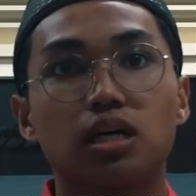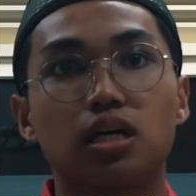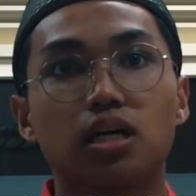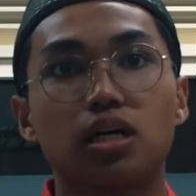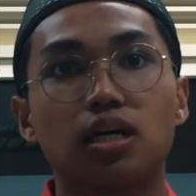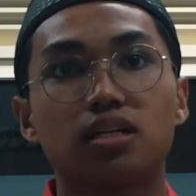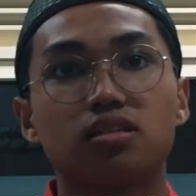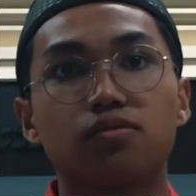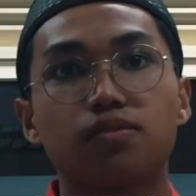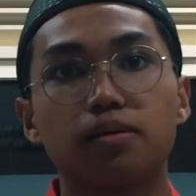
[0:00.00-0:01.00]
are
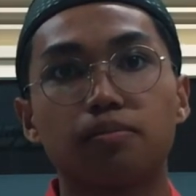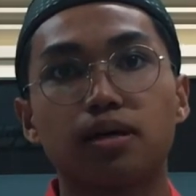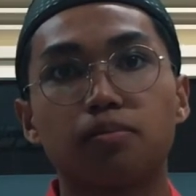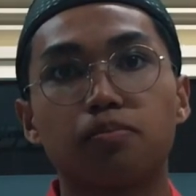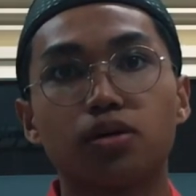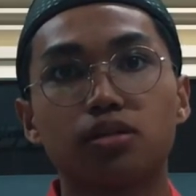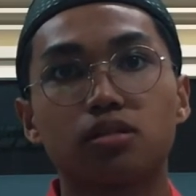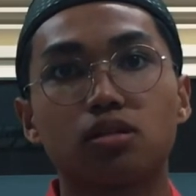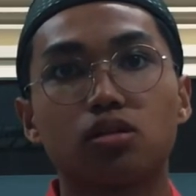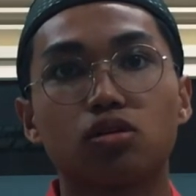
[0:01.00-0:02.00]
identified by ports,
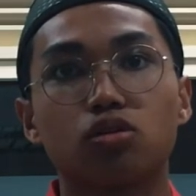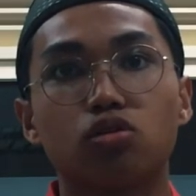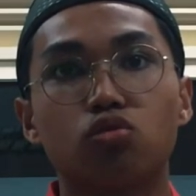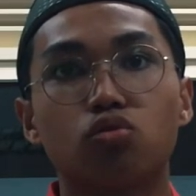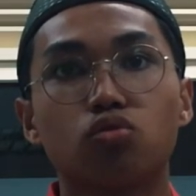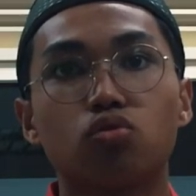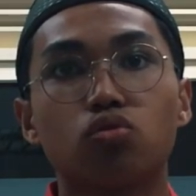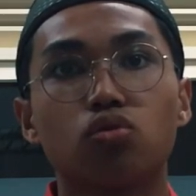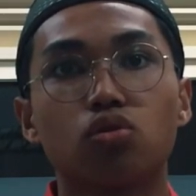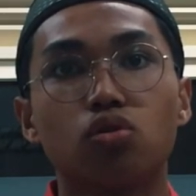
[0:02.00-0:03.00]
though
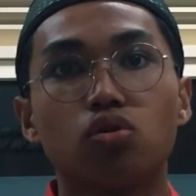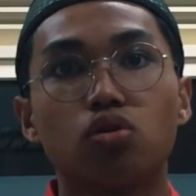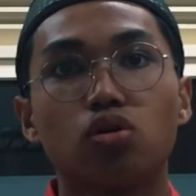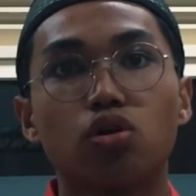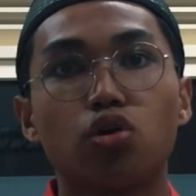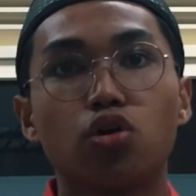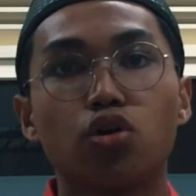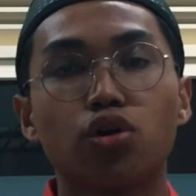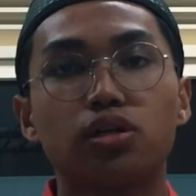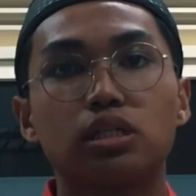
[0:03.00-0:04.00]

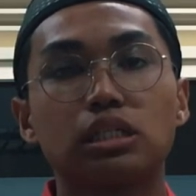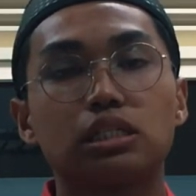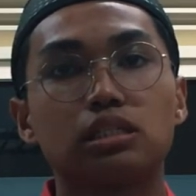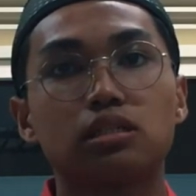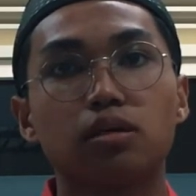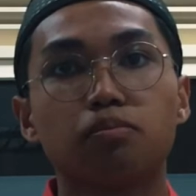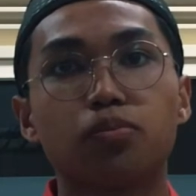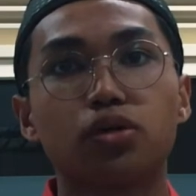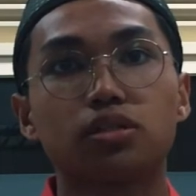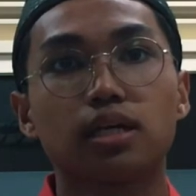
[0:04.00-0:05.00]
not the same
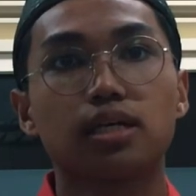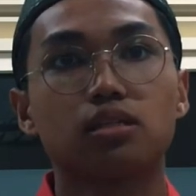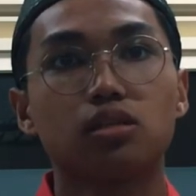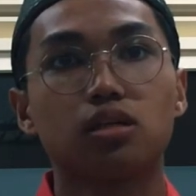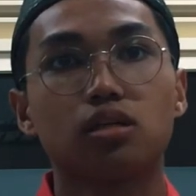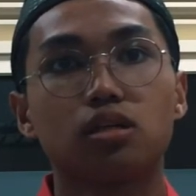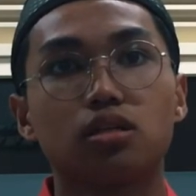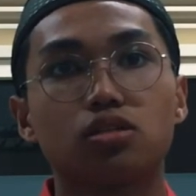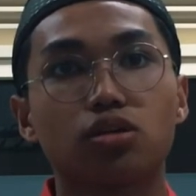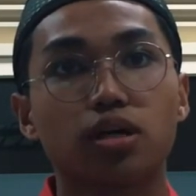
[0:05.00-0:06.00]
ports as
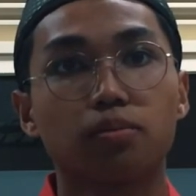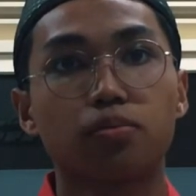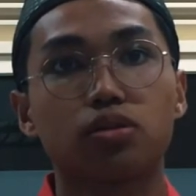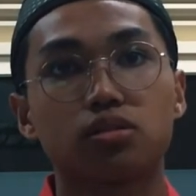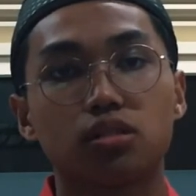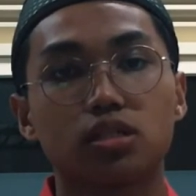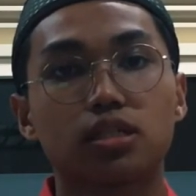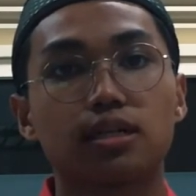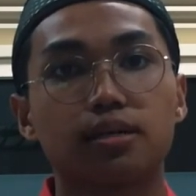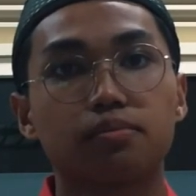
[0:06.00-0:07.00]
the socket ports
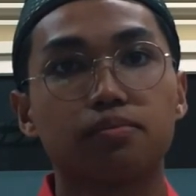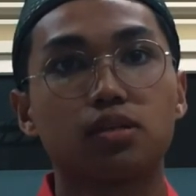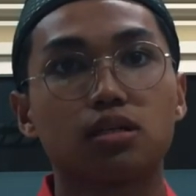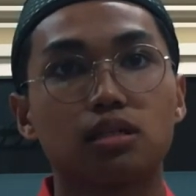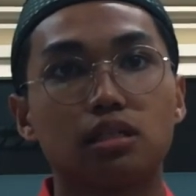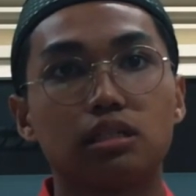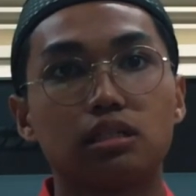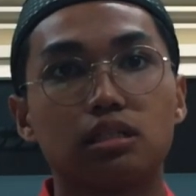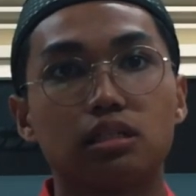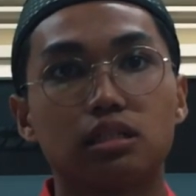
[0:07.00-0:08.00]
described earlier.
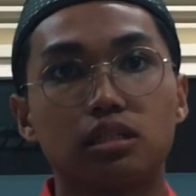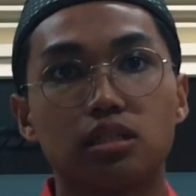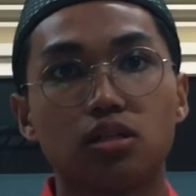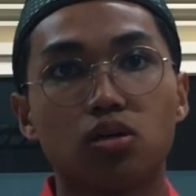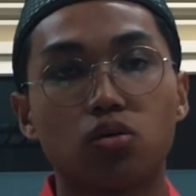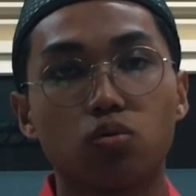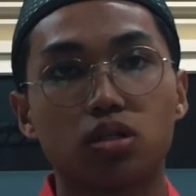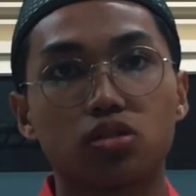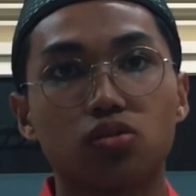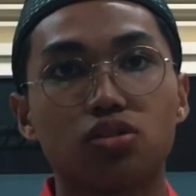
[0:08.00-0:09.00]

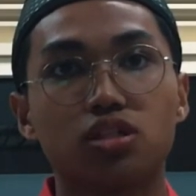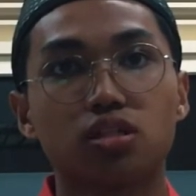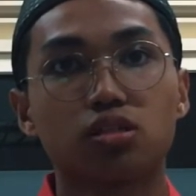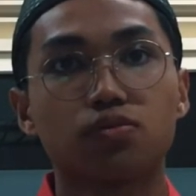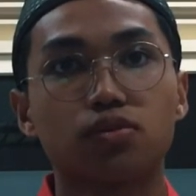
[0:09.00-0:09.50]
One solution is